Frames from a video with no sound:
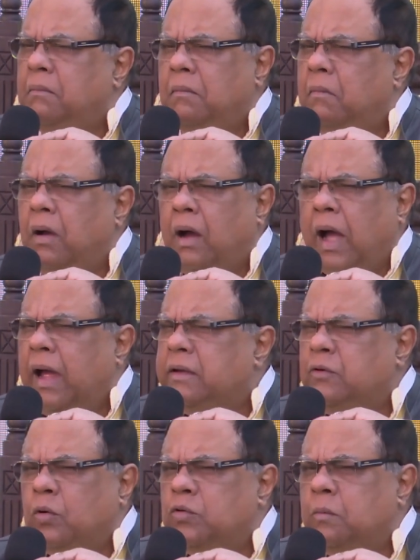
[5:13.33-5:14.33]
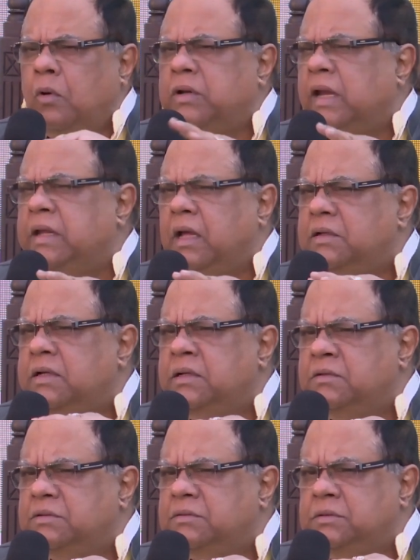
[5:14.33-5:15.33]
I don't know about any other
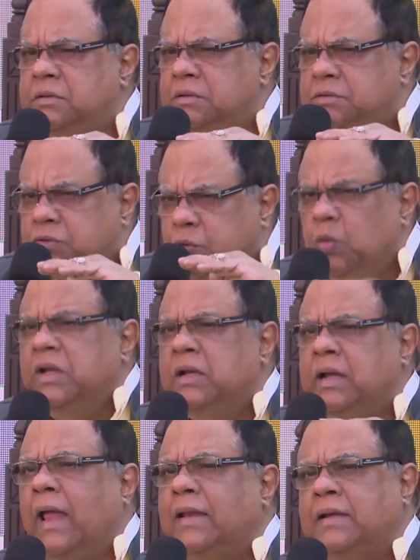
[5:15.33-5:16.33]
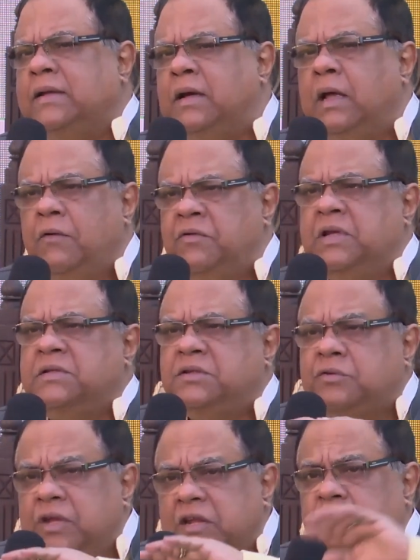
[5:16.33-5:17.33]
school in Calcutta which has
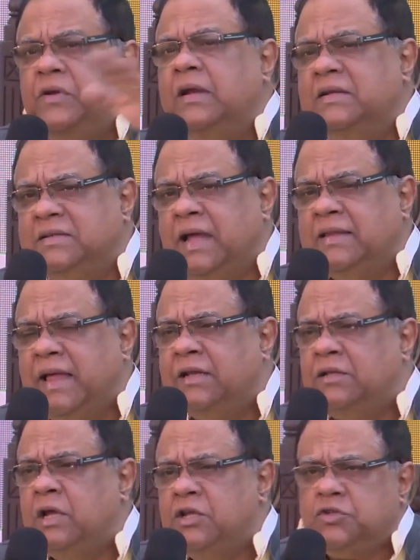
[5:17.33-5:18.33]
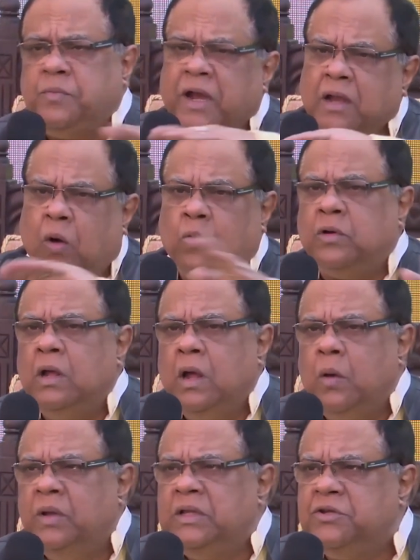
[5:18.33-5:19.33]
3 fields like that spread out
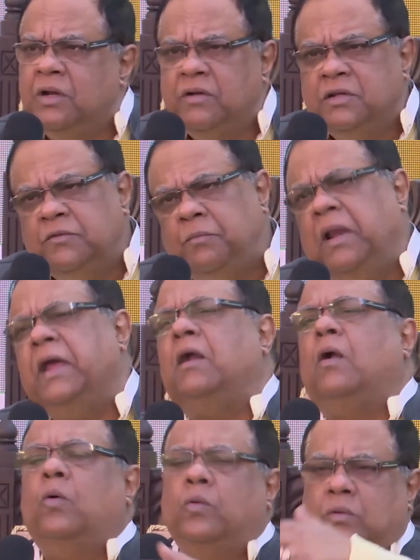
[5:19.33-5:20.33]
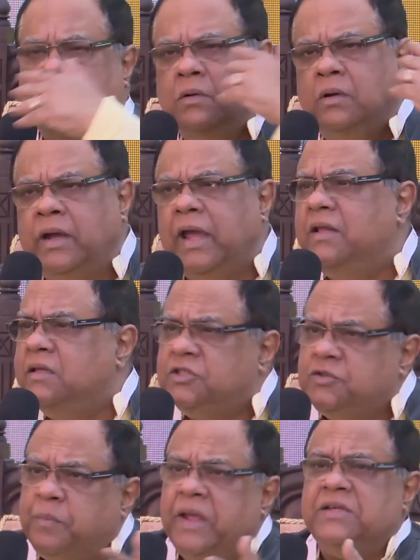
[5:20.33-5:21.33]
where the children play around. Again, the
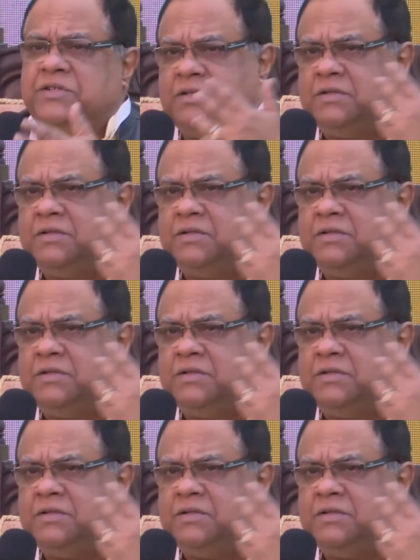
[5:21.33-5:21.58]
space.